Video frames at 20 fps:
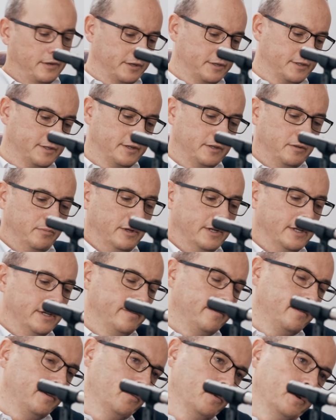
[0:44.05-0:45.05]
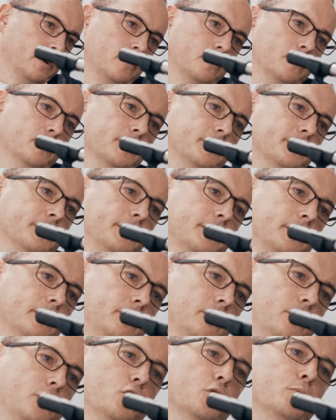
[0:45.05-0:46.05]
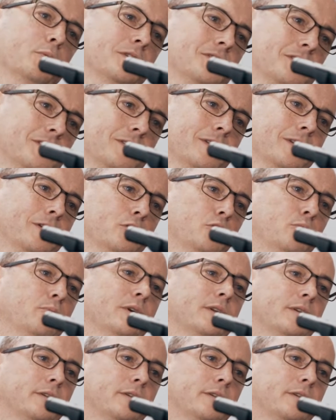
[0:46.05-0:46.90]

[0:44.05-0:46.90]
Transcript: I still believe you will always need humans in the loop